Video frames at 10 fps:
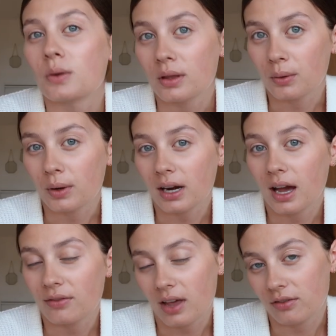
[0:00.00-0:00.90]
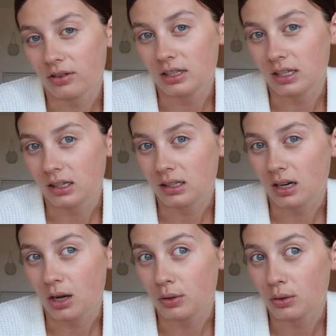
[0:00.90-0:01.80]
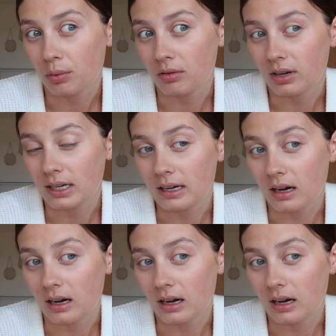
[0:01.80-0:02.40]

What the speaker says: So I think we're gonna have that for our dinner tonight, which would be really